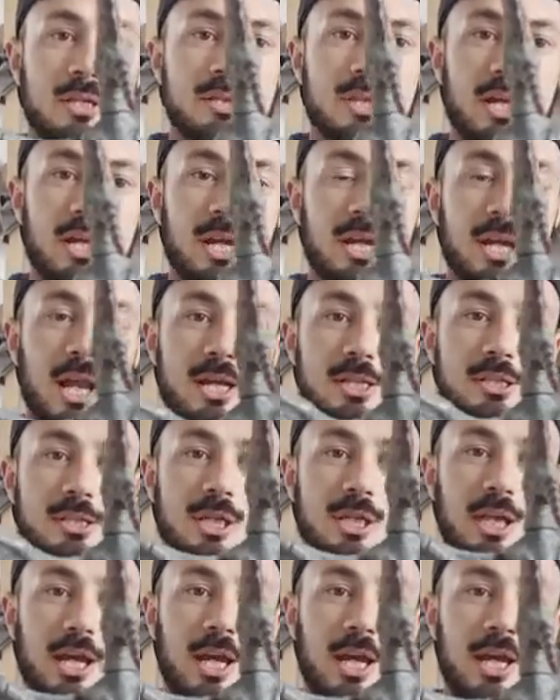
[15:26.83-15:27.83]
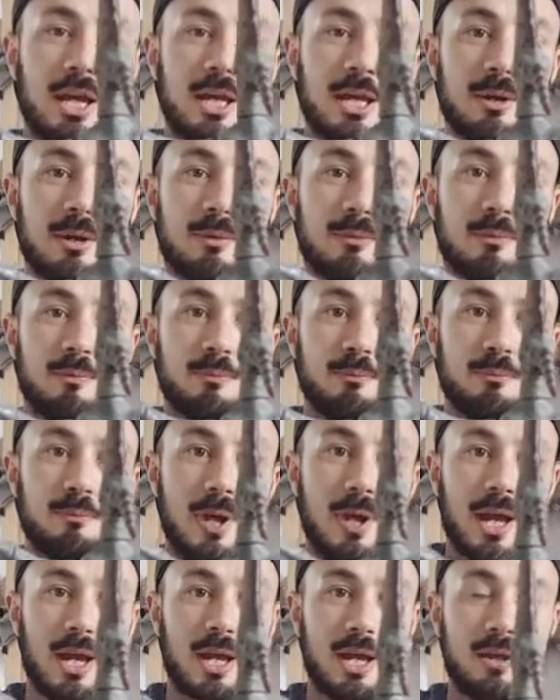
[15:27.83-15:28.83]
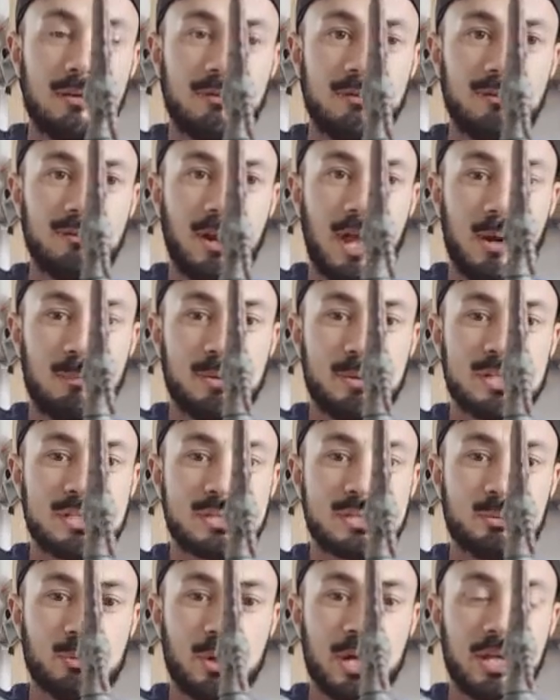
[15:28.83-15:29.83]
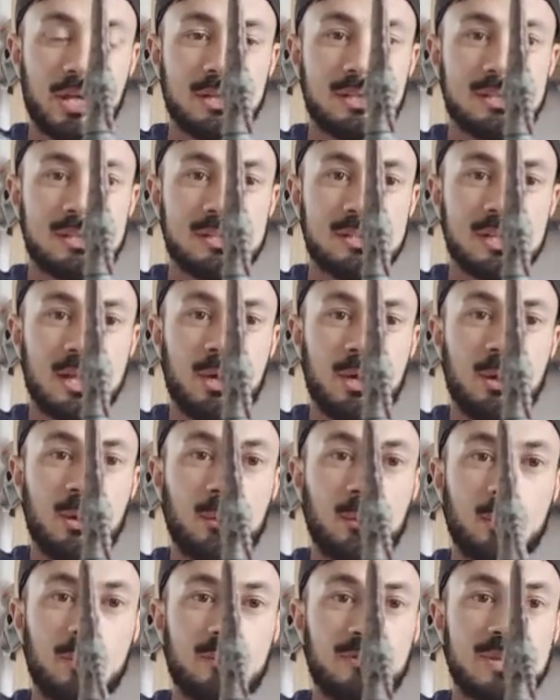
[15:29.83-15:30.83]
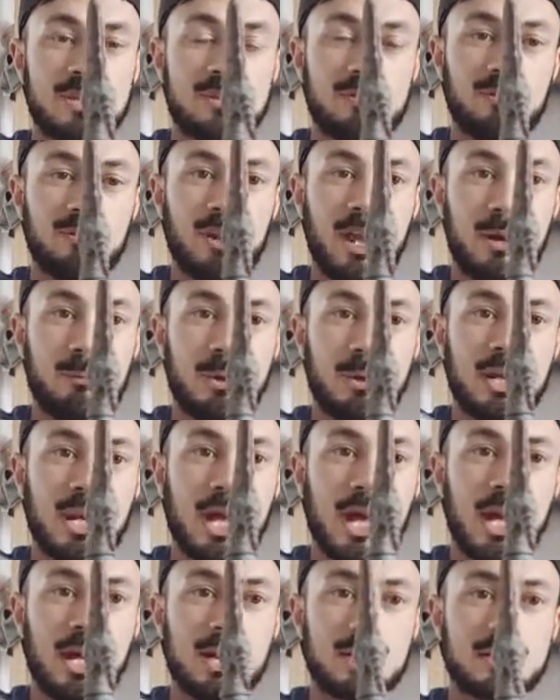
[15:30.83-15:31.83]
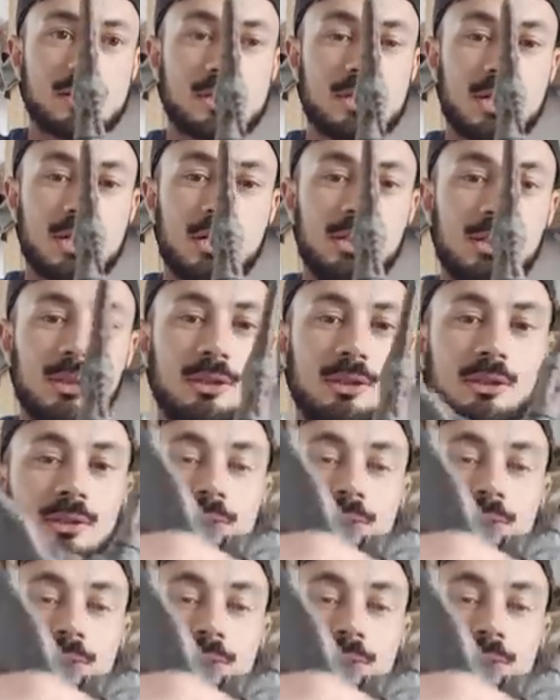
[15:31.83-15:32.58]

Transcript: so you can actually make it flap its wings with this flapping action.